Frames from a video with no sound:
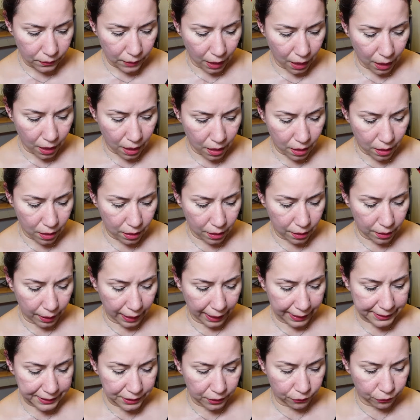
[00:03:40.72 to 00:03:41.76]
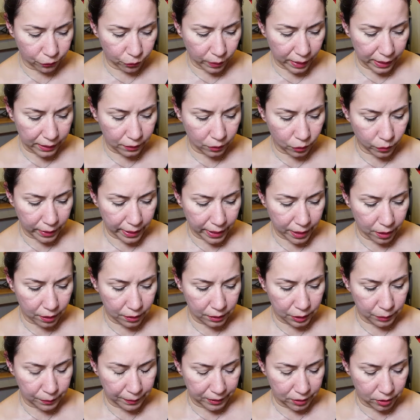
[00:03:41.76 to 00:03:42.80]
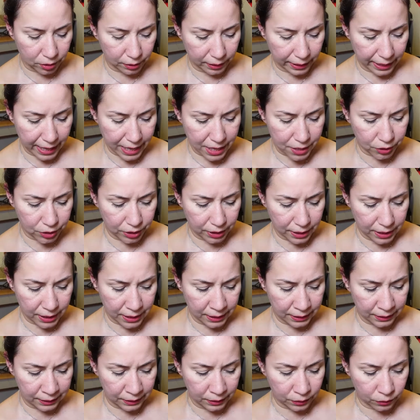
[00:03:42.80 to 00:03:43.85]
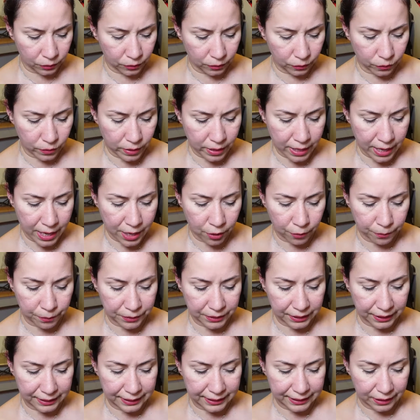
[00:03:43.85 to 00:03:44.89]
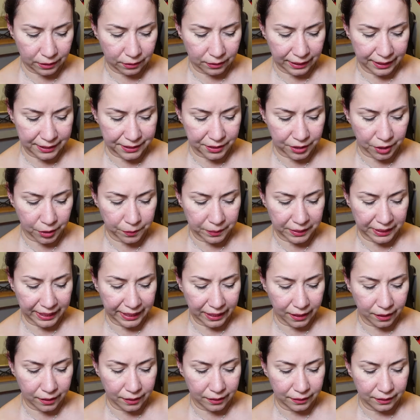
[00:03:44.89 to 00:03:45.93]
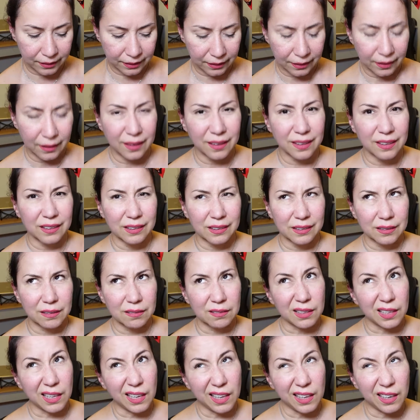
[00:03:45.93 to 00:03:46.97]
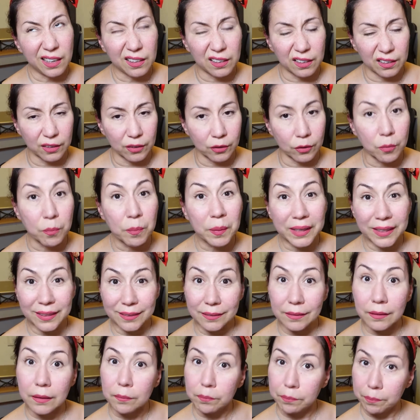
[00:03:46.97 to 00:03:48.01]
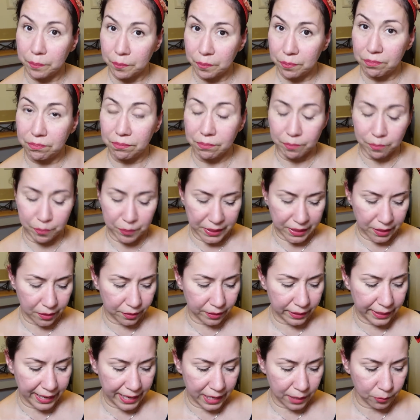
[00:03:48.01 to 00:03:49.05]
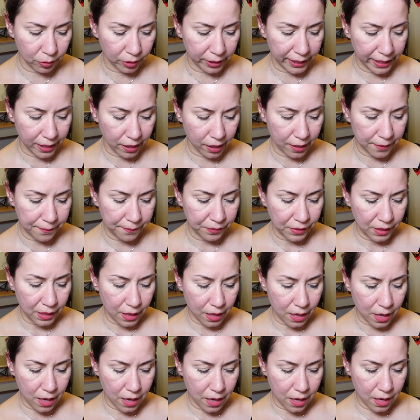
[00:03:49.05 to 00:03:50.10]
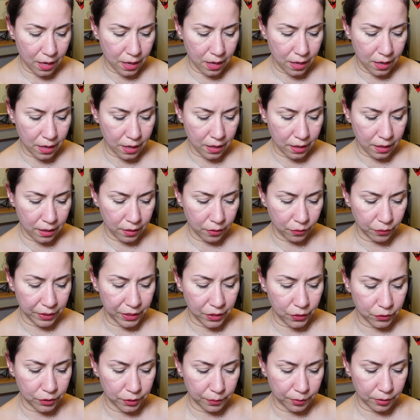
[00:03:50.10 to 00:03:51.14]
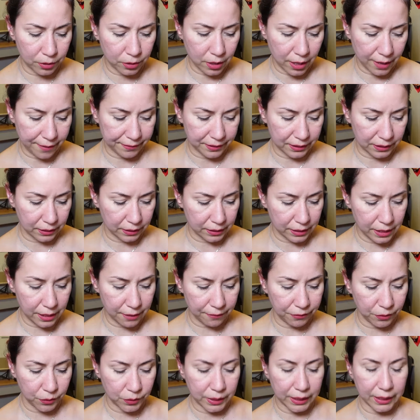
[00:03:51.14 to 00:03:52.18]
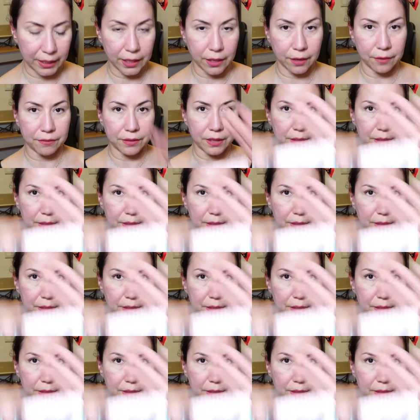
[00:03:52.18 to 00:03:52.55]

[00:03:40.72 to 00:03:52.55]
Uh, ideal for regular wear or special occasions. one hundred percent sterilized human hair. Kind of ew, but better than animal hair. Uh, reusable, obviously, if you take care of